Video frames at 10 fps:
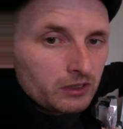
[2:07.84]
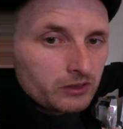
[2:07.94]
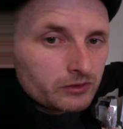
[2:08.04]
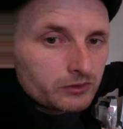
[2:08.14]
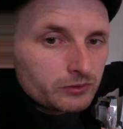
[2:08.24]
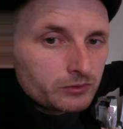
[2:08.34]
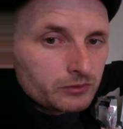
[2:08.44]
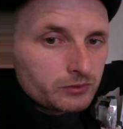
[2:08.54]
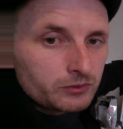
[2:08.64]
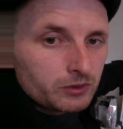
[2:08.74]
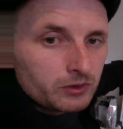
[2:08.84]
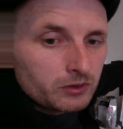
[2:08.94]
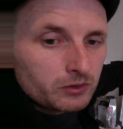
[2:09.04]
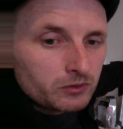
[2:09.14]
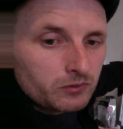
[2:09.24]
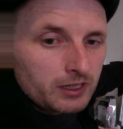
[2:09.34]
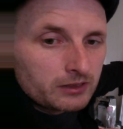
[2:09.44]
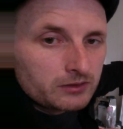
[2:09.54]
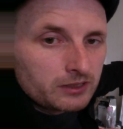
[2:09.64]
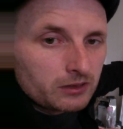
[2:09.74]
So red
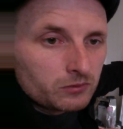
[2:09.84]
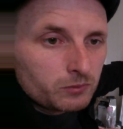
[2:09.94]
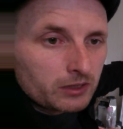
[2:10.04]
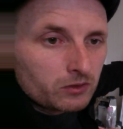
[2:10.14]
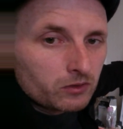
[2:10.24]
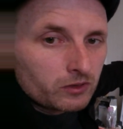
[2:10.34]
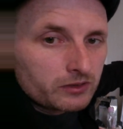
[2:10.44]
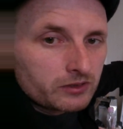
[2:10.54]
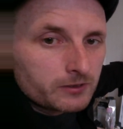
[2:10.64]
and yellow make orange.